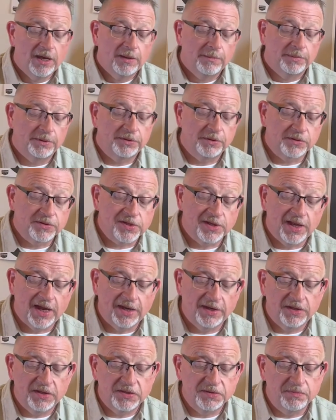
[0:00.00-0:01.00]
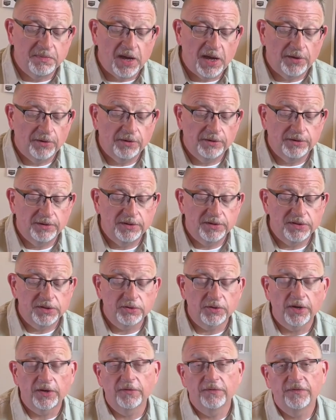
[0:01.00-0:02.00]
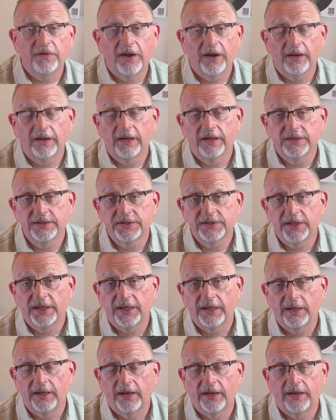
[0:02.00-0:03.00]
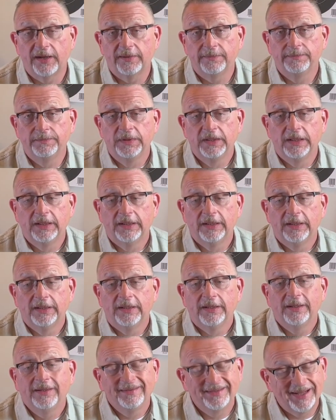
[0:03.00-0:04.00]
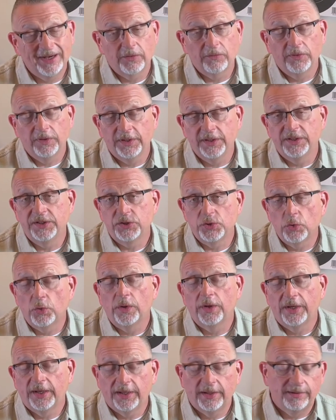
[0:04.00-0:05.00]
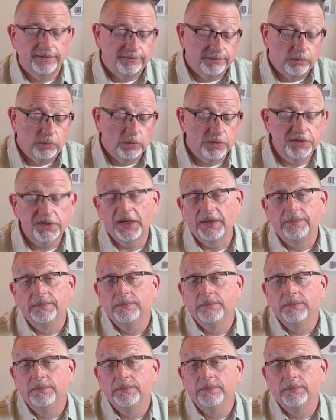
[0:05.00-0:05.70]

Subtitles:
But there's a lot of these modern striker fire guns that I really enjoy, and we'll see.